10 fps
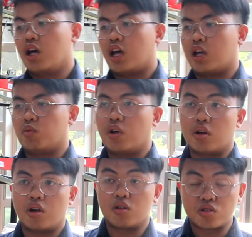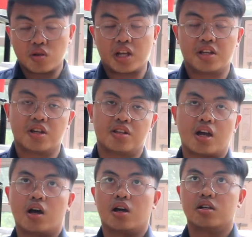and we also can hear
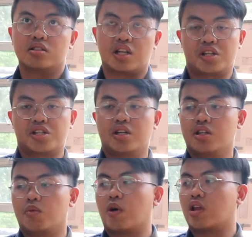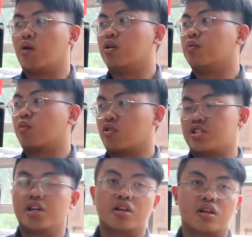their suggestion about our
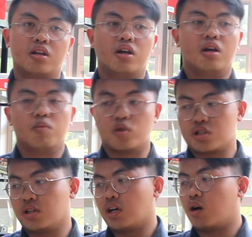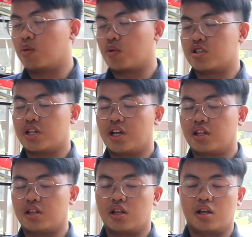project, what our project,
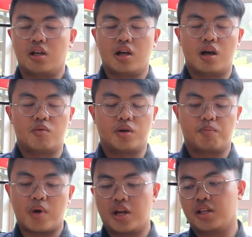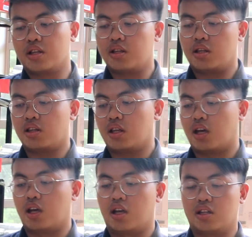our part
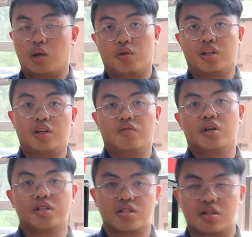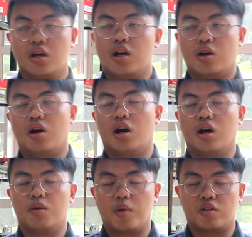that they will give us
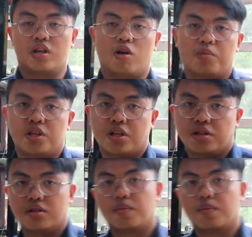about their opinion.